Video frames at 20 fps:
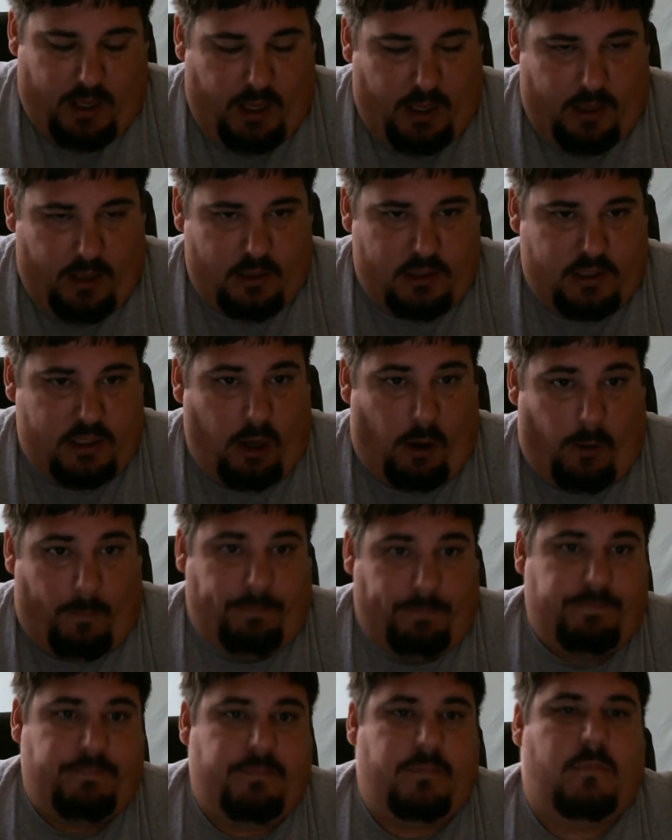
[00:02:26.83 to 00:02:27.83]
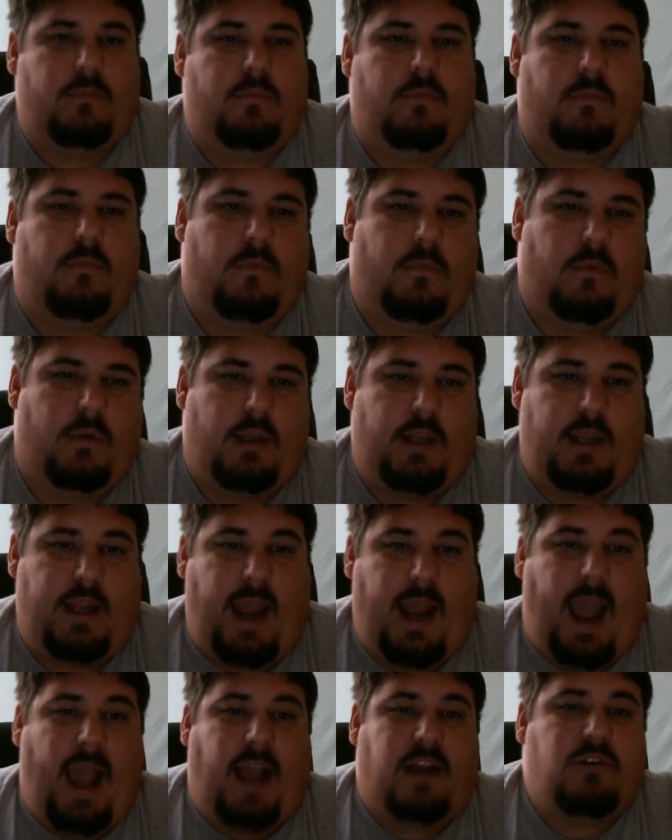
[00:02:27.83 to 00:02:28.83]
So the
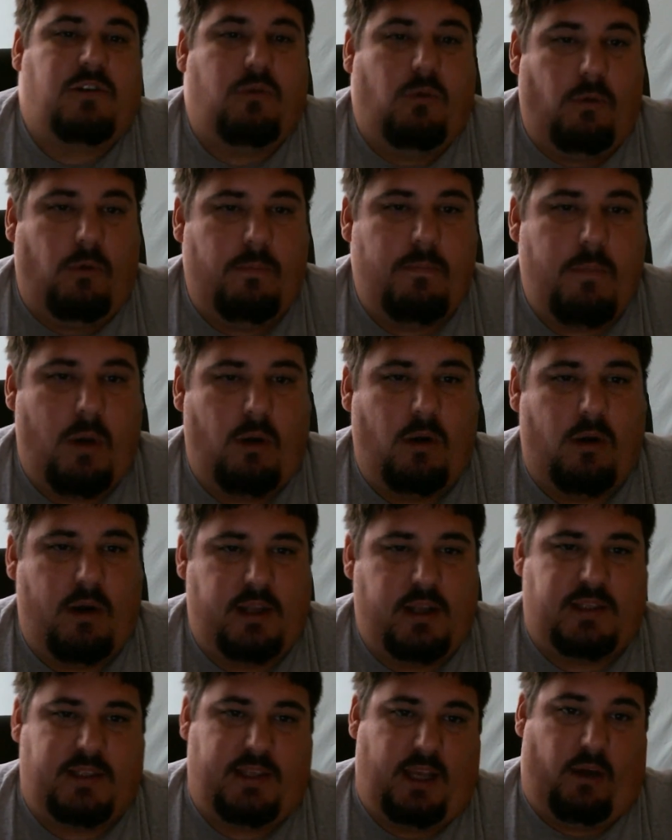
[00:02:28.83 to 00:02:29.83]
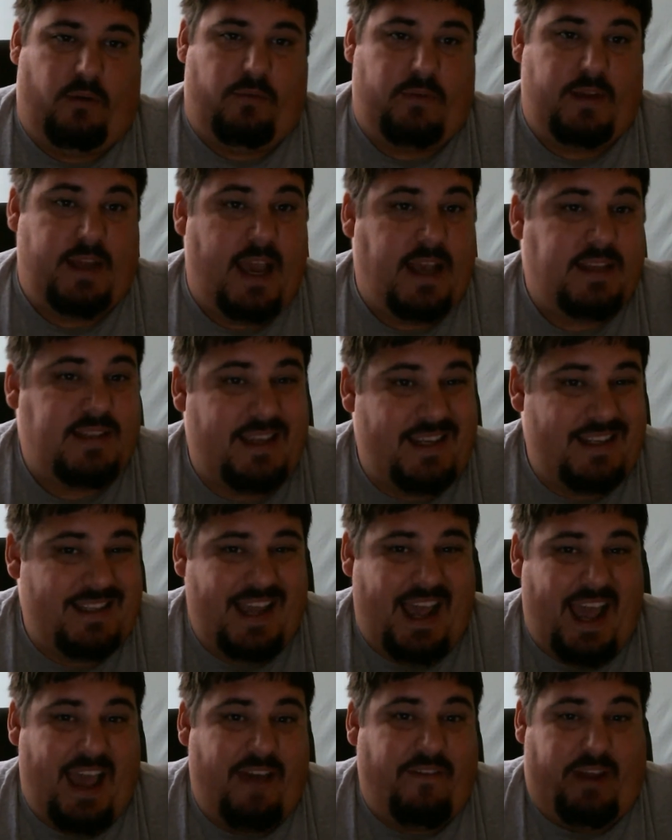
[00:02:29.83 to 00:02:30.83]
actual motor itself, yes, it's
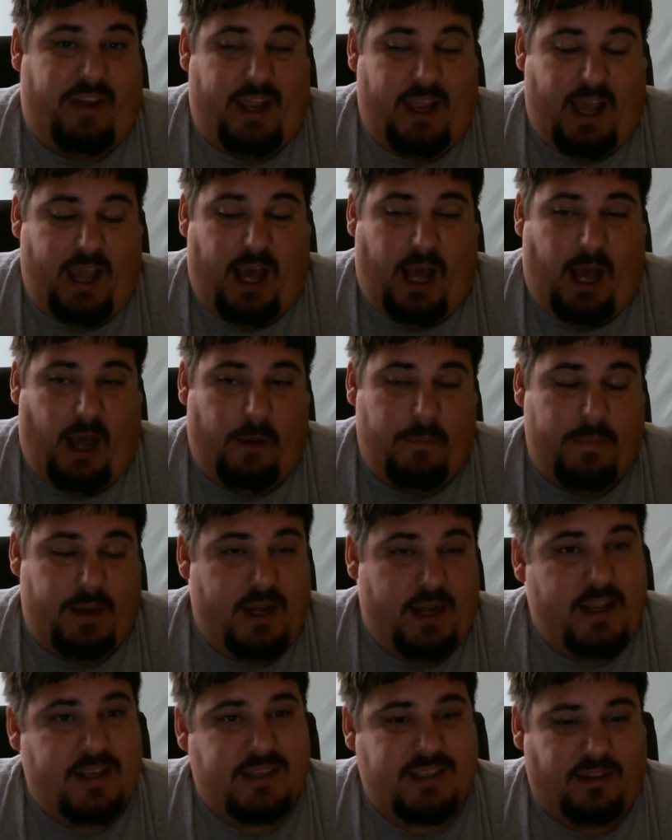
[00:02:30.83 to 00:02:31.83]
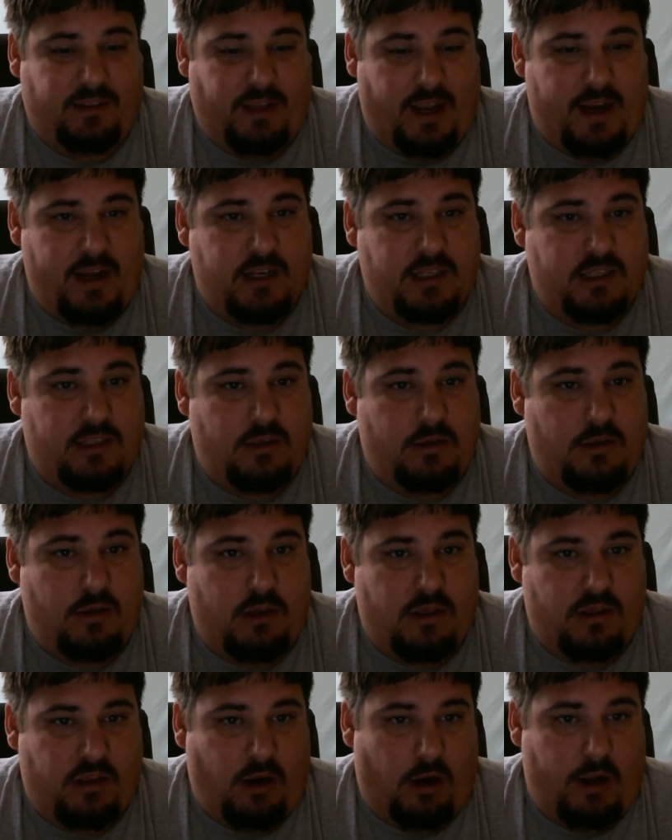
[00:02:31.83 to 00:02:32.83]
heavy. It is the latest
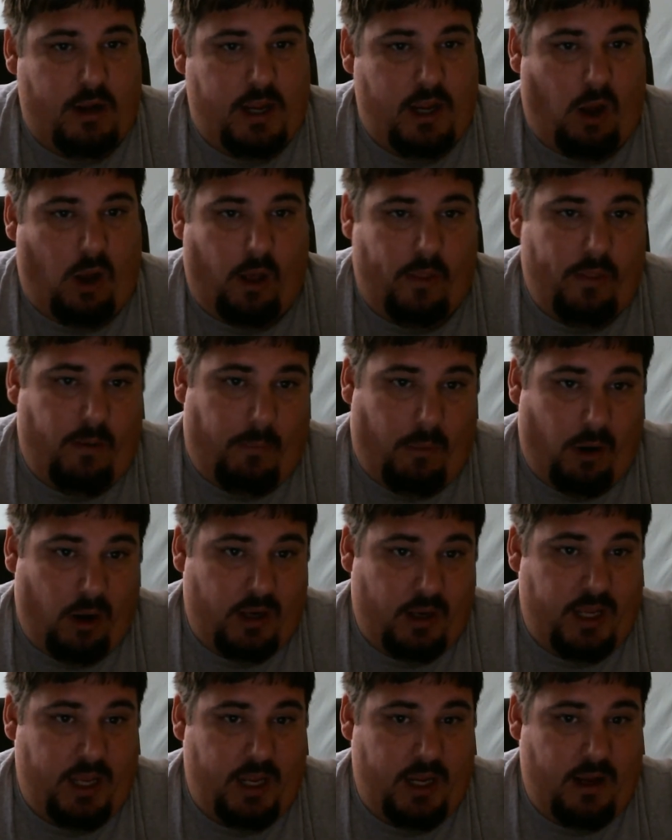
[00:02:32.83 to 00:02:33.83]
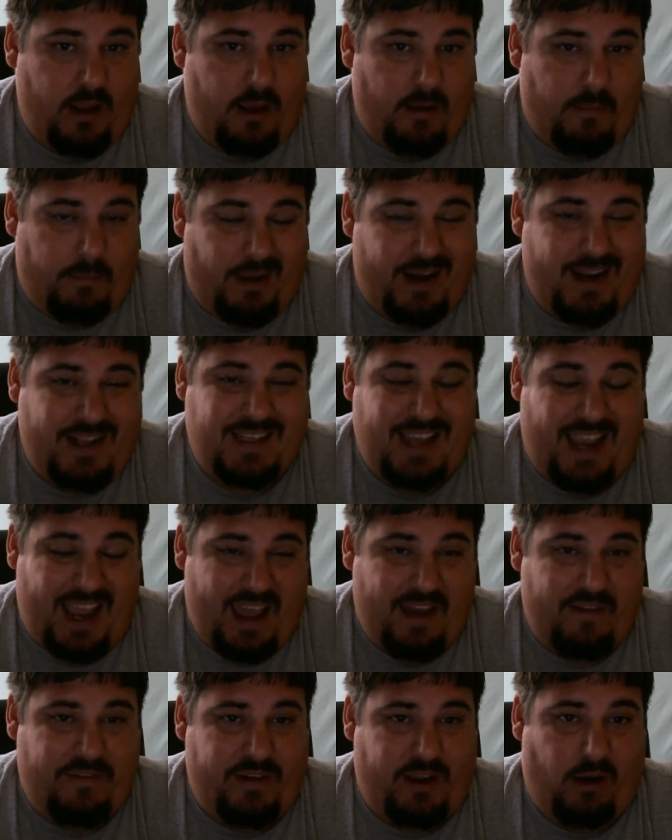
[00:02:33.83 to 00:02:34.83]
30 on the market, but it's
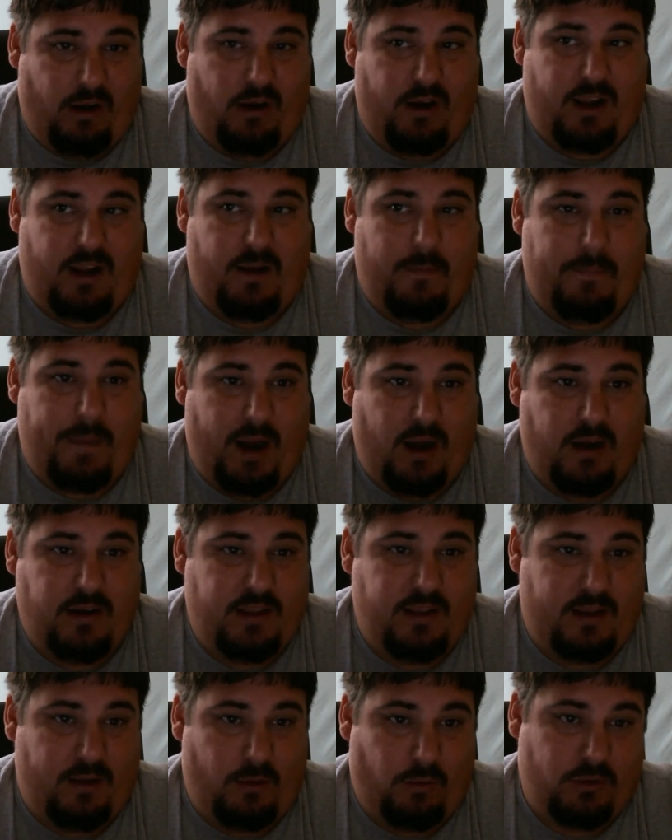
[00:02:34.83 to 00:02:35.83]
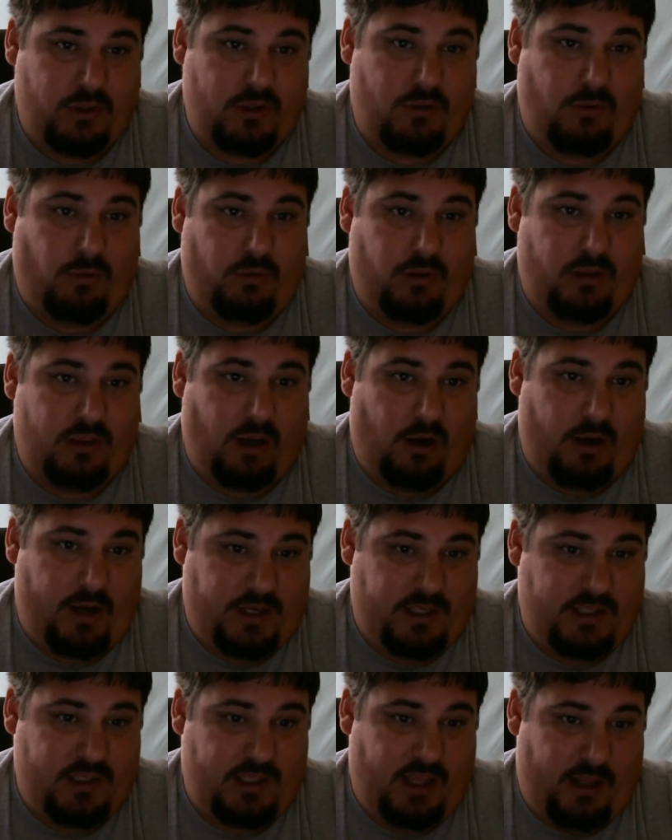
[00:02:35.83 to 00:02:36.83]
heavier compared to the old school
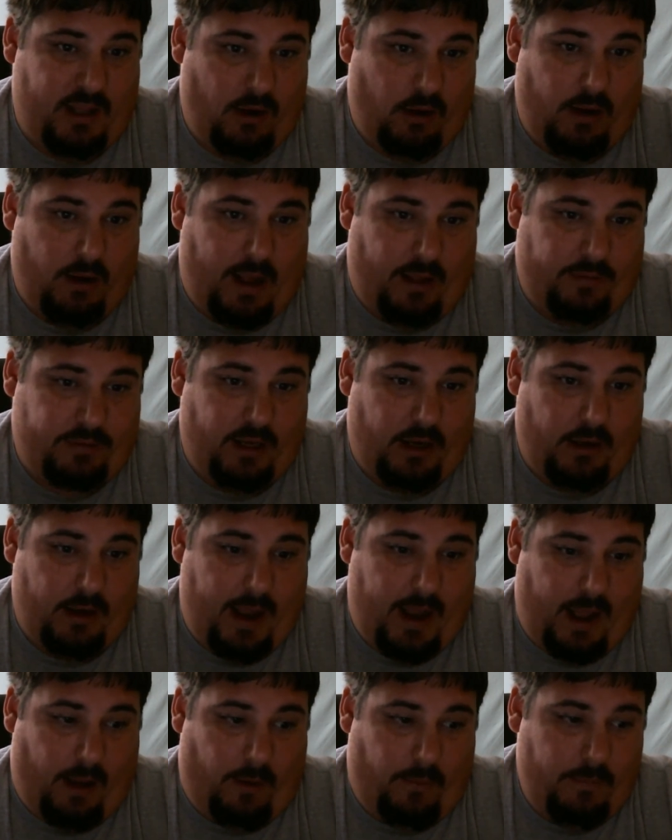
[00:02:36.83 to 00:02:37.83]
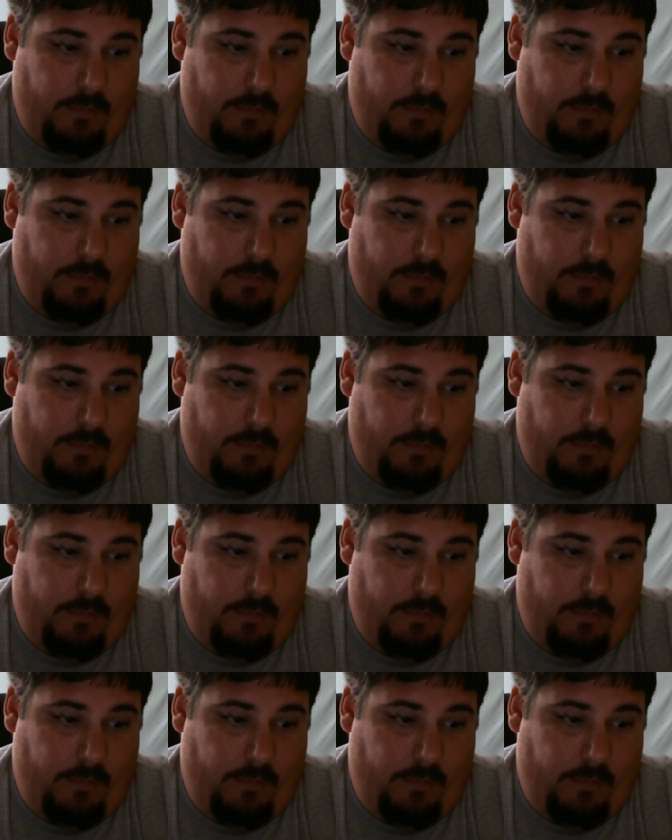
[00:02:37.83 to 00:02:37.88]
30s that are out there now.